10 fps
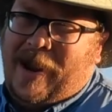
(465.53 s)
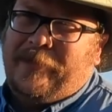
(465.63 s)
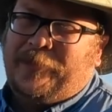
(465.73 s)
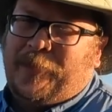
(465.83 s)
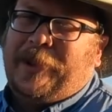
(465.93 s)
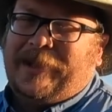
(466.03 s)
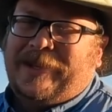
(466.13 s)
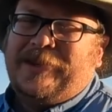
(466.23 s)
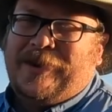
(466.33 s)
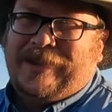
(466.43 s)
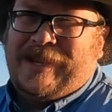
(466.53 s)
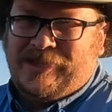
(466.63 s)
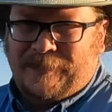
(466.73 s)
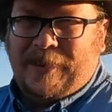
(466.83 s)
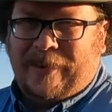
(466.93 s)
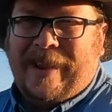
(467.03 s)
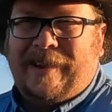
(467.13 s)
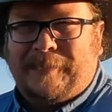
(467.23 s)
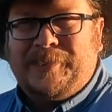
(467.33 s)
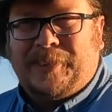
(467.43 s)
I would really like to go to Egypt there. Yeah,
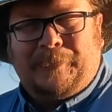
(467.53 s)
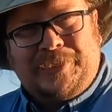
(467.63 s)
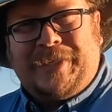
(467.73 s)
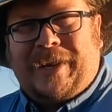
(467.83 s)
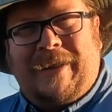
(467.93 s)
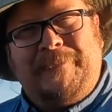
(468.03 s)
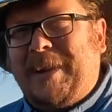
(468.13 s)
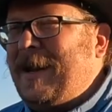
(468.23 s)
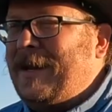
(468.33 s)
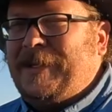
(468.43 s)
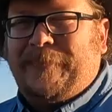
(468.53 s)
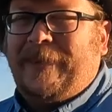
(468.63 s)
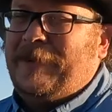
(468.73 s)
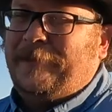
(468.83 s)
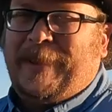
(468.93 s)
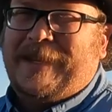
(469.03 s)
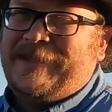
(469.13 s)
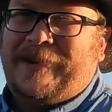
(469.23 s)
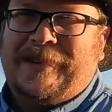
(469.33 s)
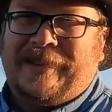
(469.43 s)
absolutely. We'll see. I haven't made any definitive
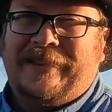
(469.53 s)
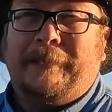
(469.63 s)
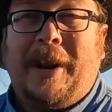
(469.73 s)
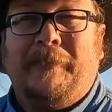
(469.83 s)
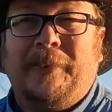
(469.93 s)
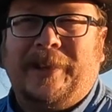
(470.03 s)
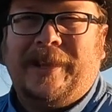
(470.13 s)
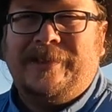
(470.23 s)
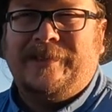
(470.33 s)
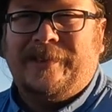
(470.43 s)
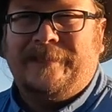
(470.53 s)
plans yet or anything like that, but I would really like to.